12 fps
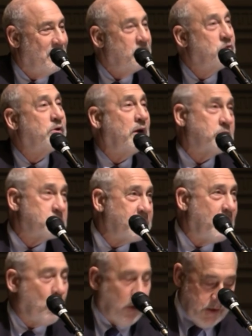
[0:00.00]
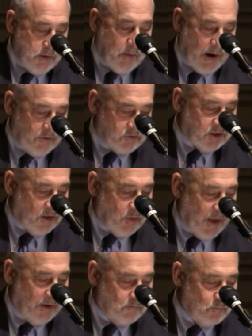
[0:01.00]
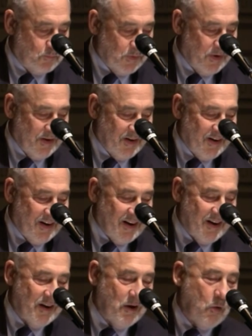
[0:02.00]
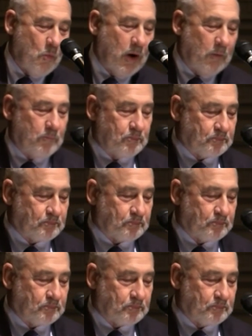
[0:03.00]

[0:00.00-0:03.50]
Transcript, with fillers: You could understand why he might have said that. well,